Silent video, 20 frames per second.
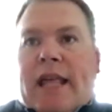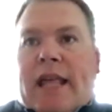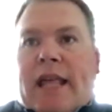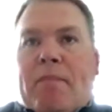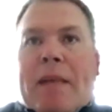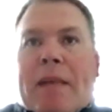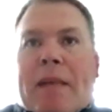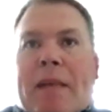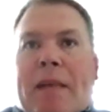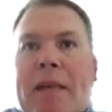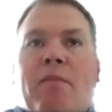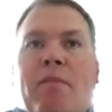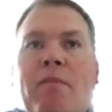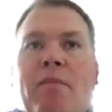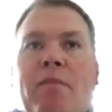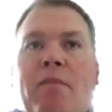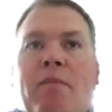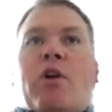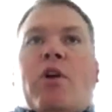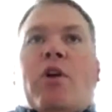make him
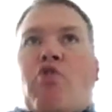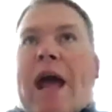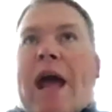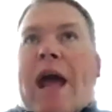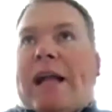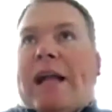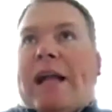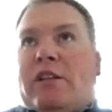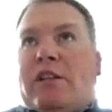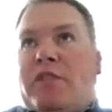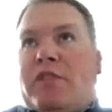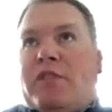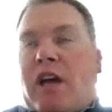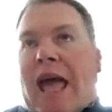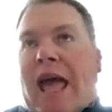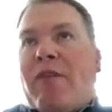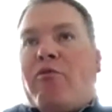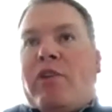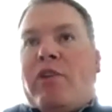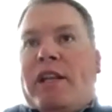more attractive to
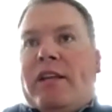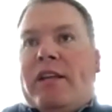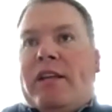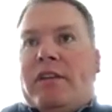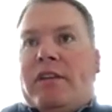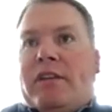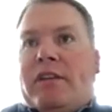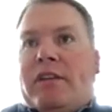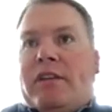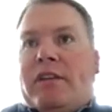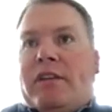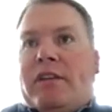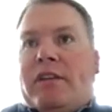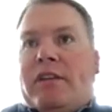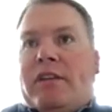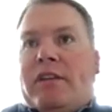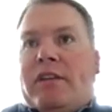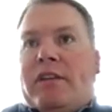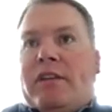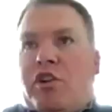every defense instead of just
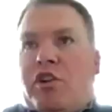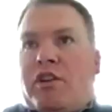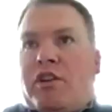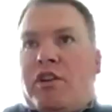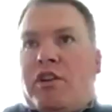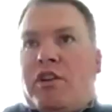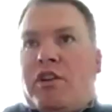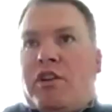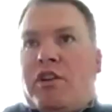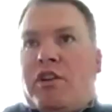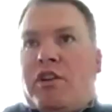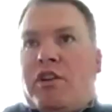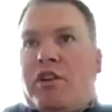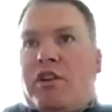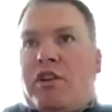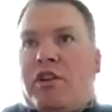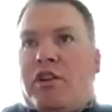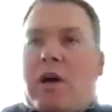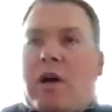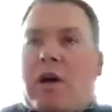certain defenses. And that's
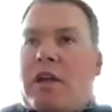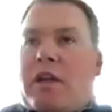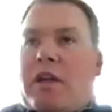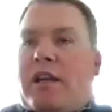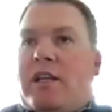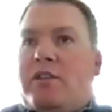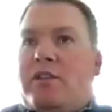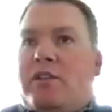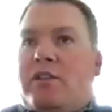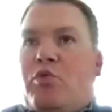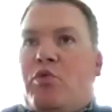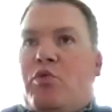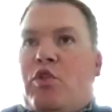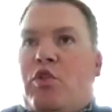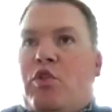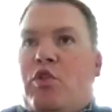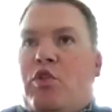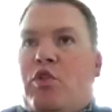where I think he's improved